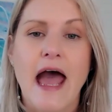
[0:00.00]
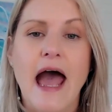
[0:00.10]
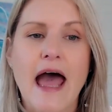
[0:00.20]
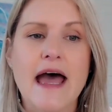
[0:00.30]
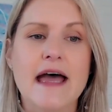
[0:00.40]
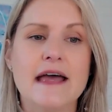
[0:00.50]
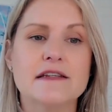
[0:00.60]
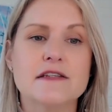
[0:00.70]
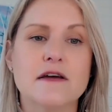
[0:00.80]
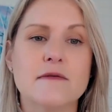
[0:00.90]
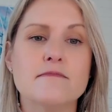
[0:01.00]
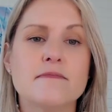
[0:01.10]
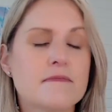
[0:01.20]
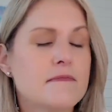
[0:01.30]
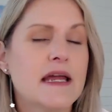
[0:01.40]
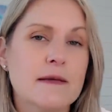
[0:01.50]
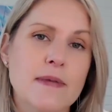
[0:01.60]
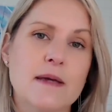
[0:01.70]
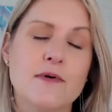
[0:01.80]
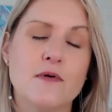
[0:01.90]
And many
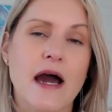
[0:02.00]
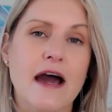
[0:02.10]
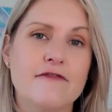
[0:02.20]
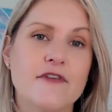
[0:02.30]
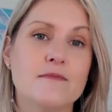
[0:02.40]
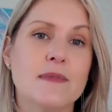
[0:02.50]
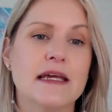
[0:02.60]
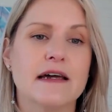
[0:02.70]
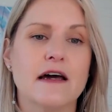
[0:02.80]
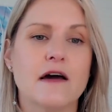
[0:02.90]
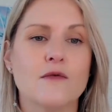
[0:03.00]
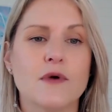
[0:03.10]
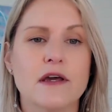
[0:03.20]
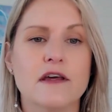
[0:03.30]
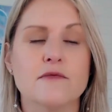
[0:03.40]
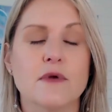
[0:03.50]
people are familiar with,